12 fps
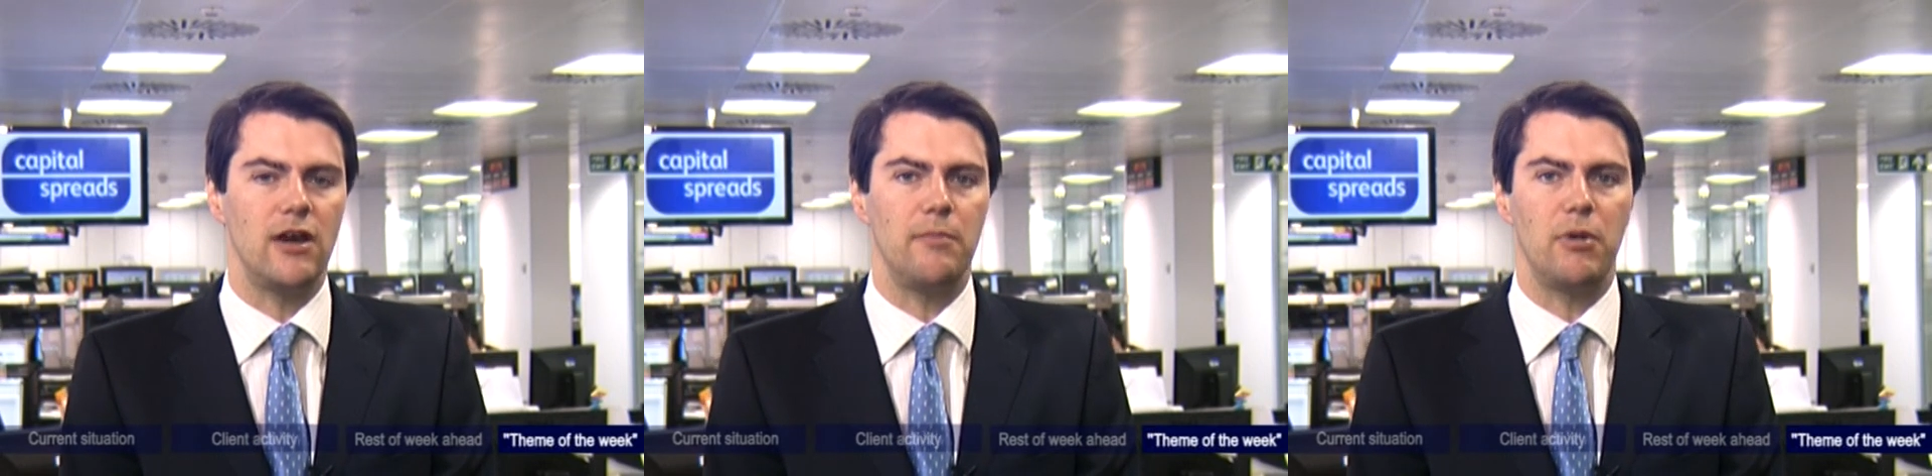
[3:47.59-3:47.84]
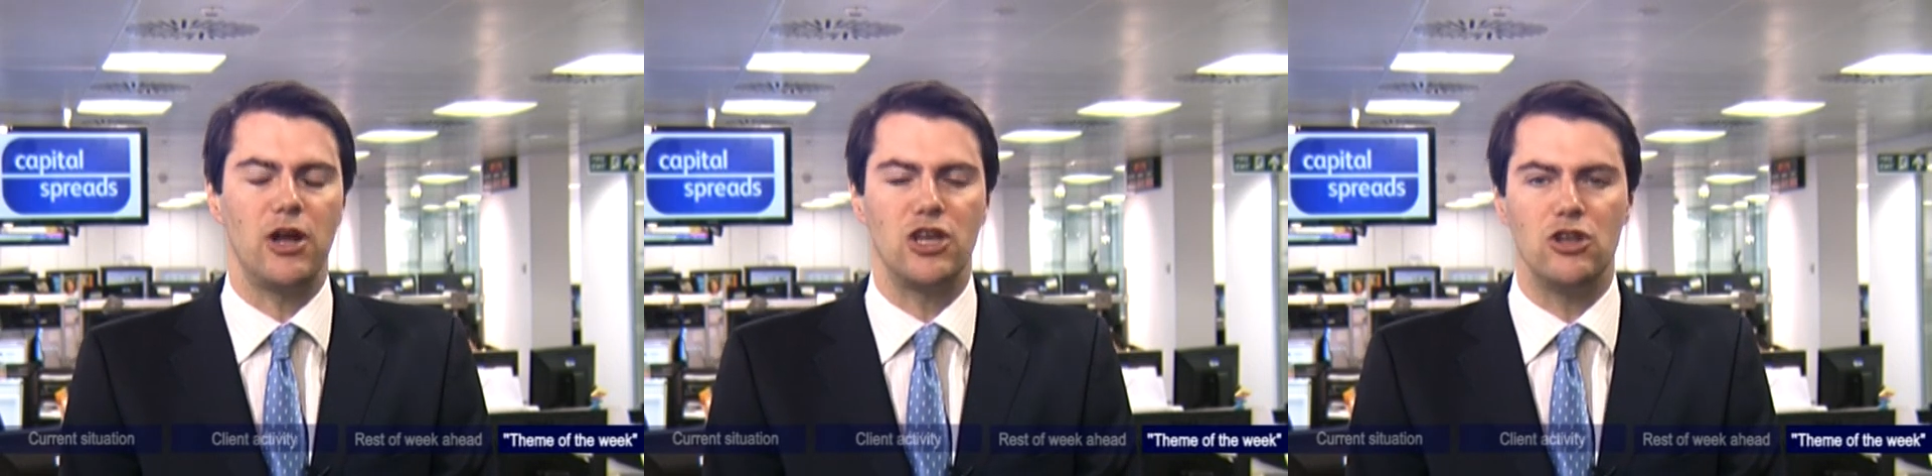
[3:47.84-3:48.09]

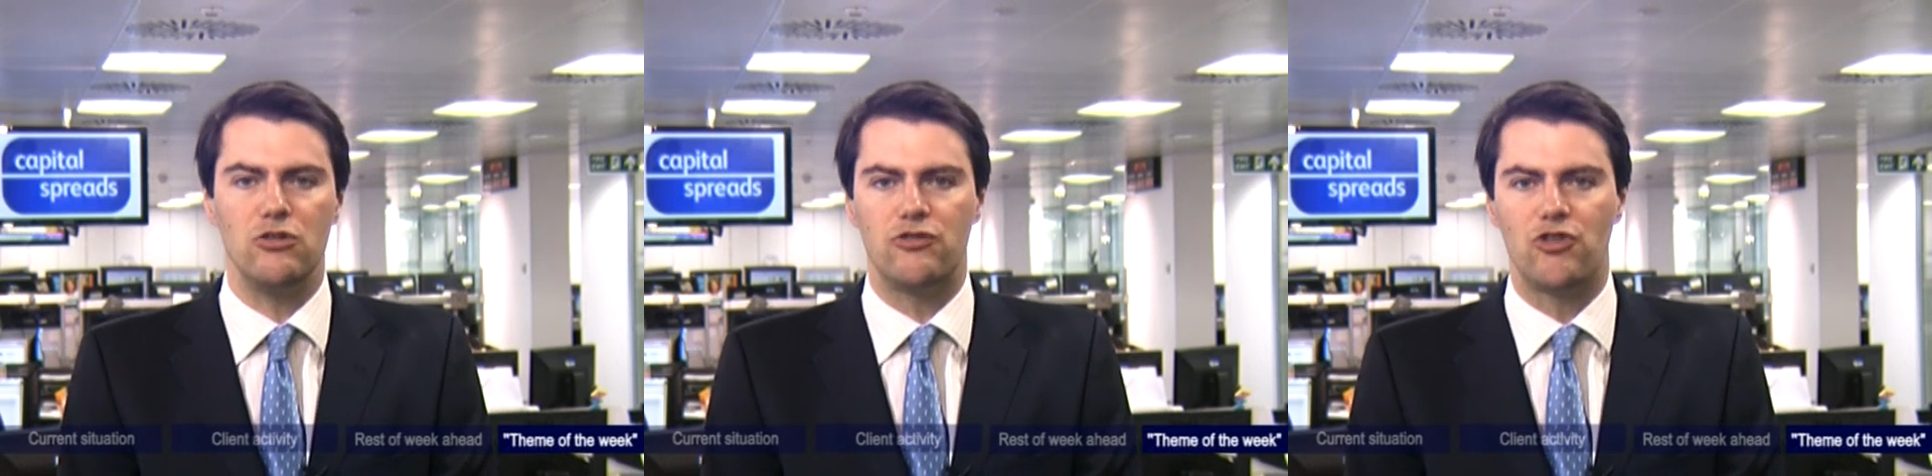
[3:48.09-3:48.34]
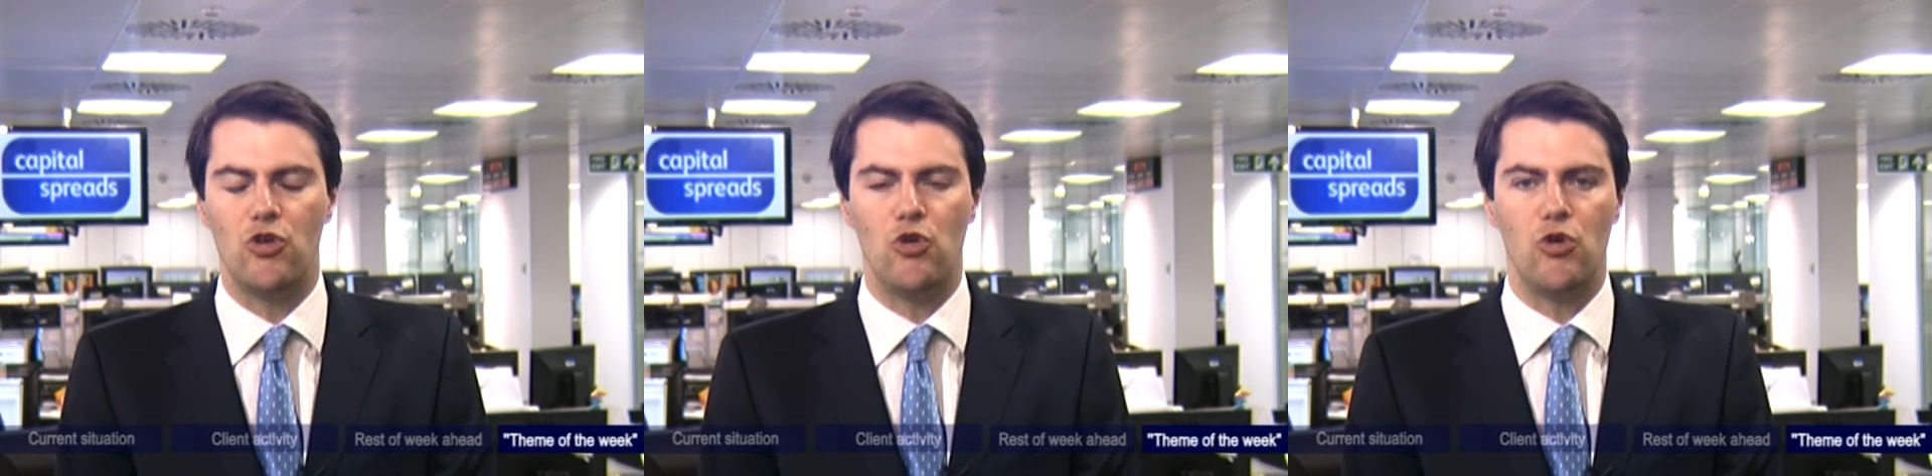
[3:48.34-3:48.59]
by News
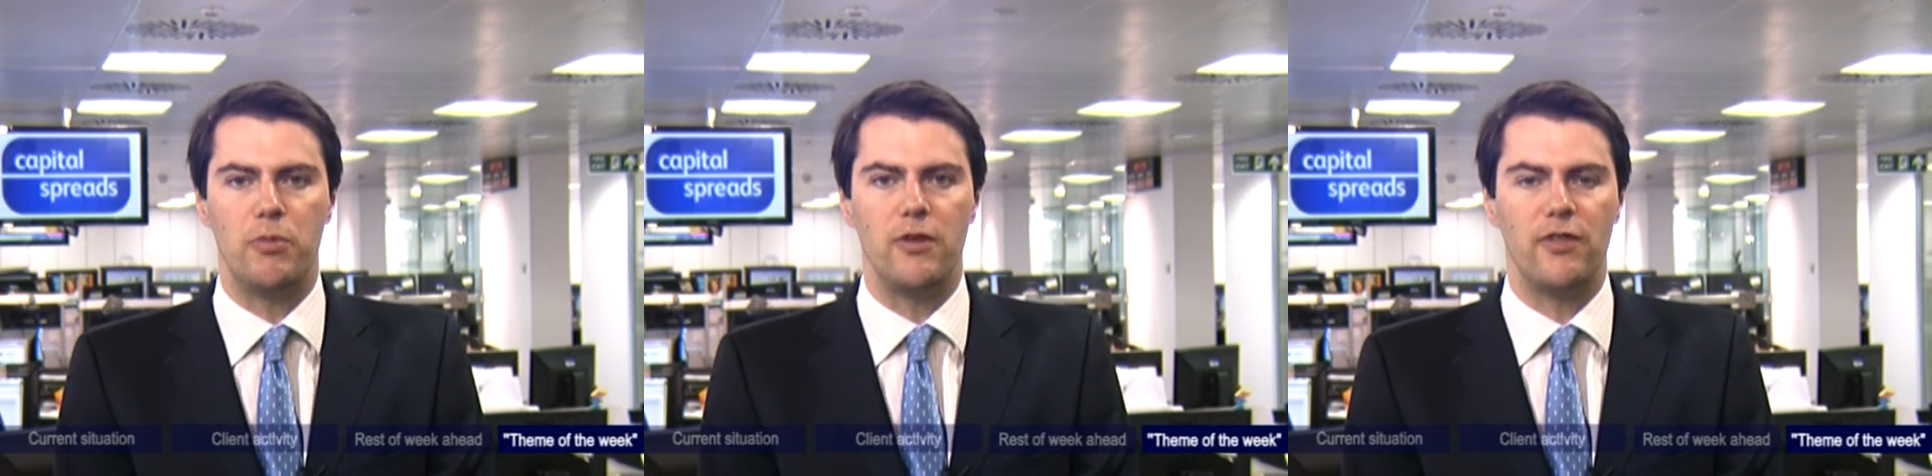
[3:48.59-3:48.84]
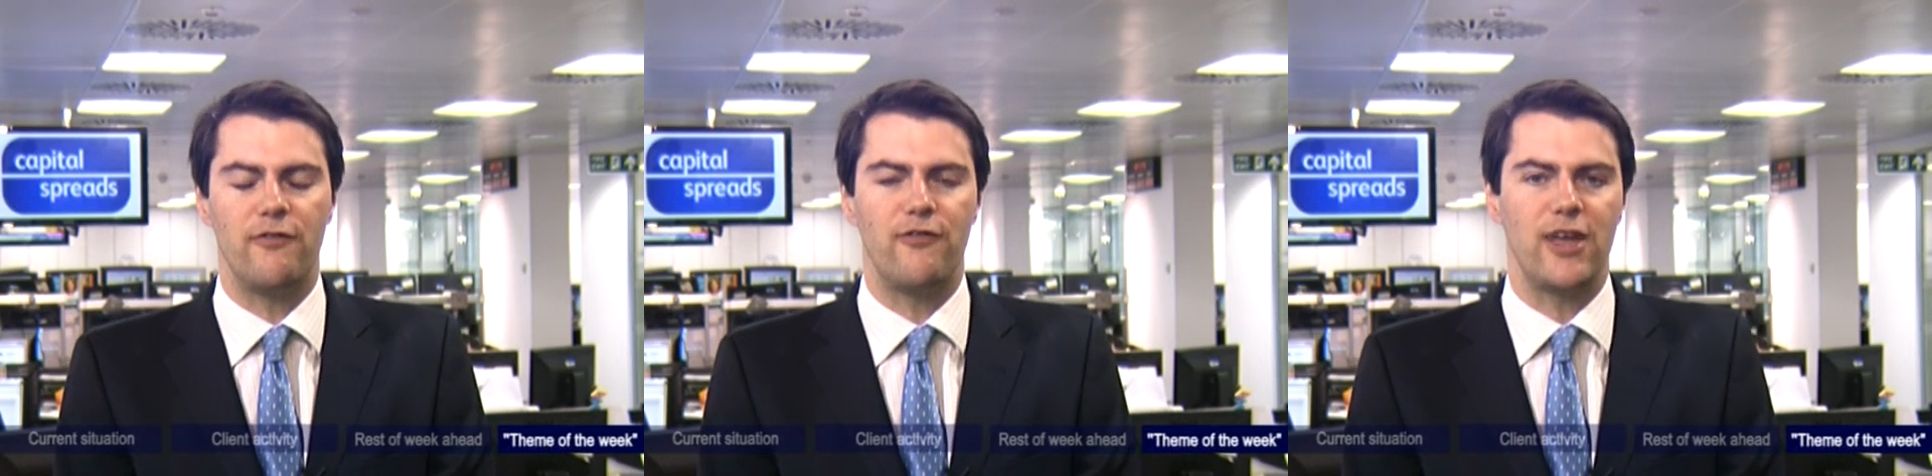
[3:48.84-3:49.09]
Corp and
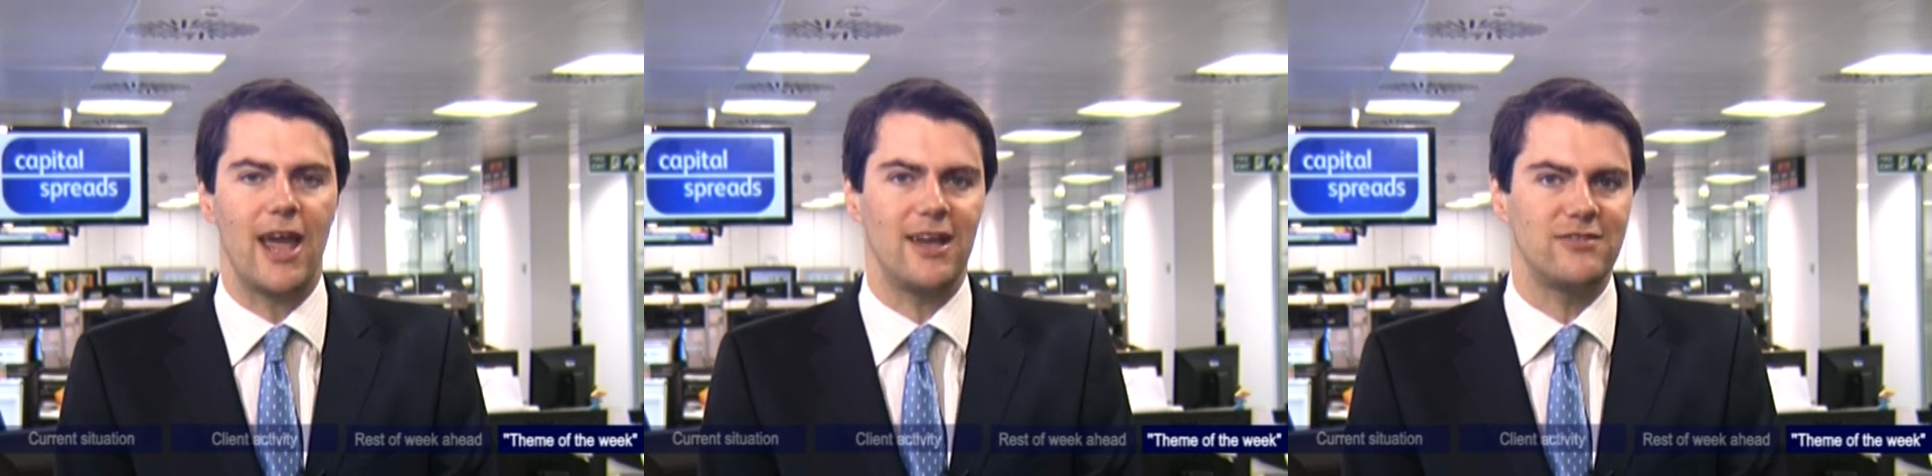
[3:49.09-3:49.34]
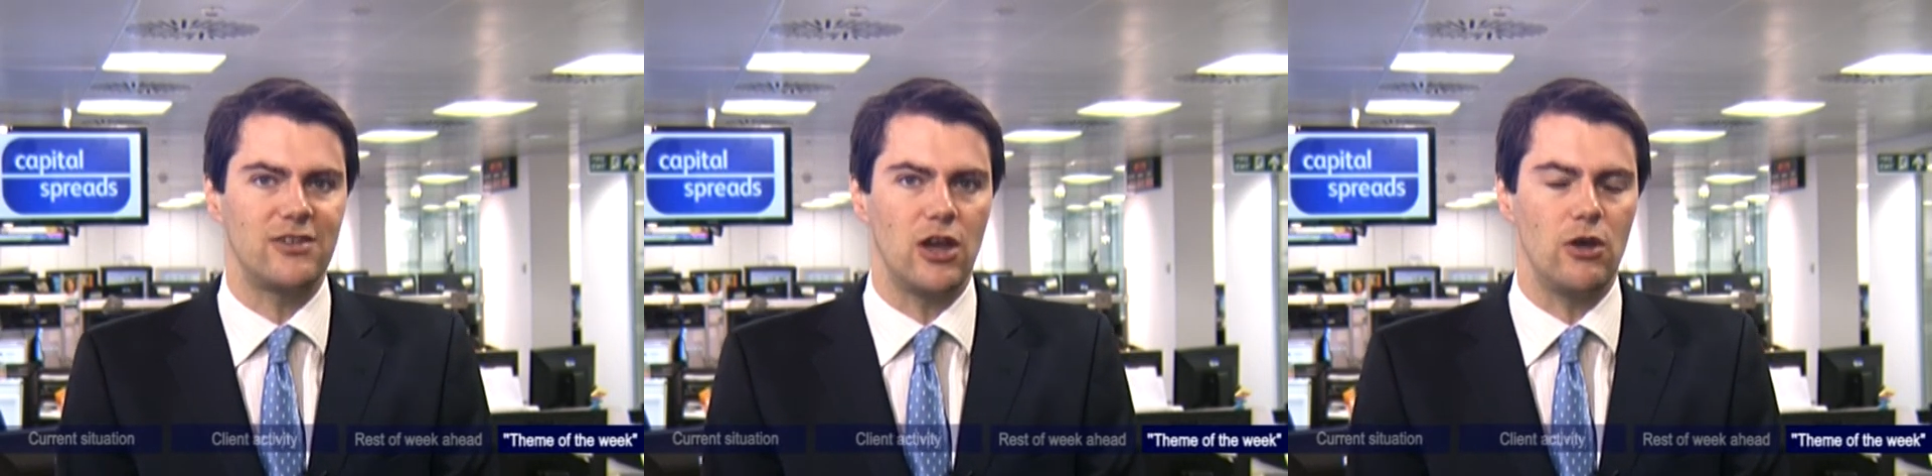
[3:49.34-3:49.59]
the
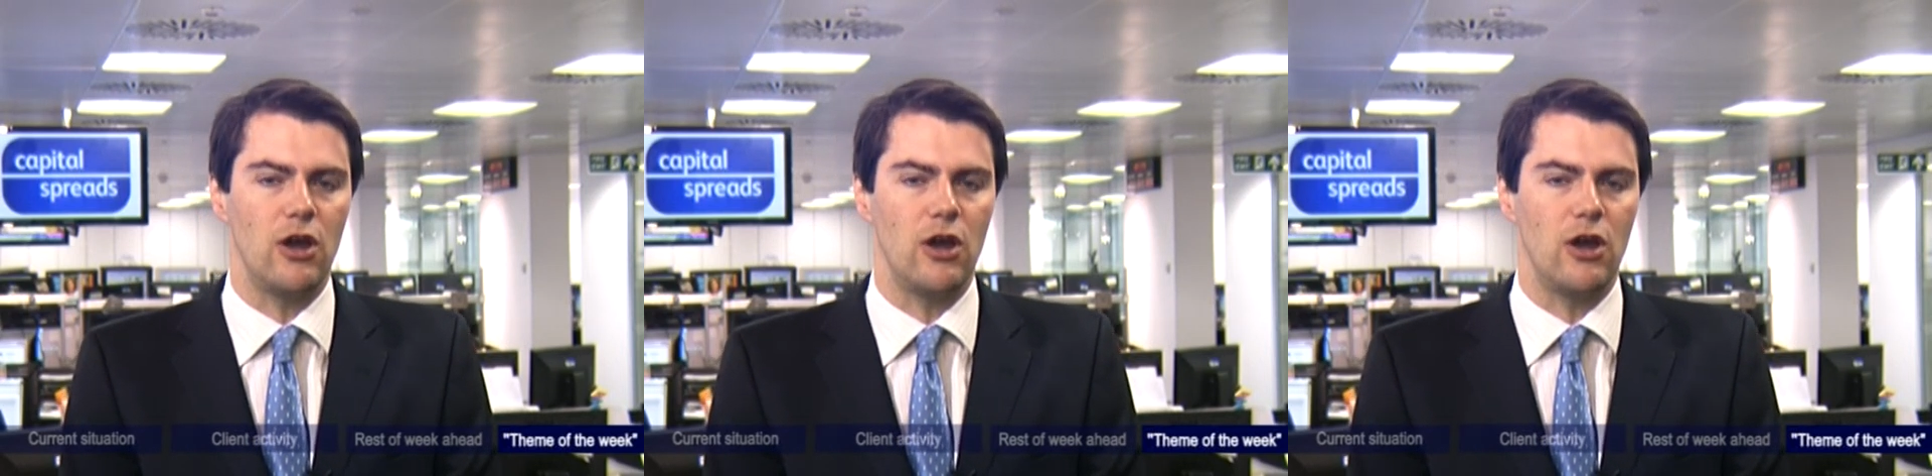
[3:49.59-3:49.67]
fiasco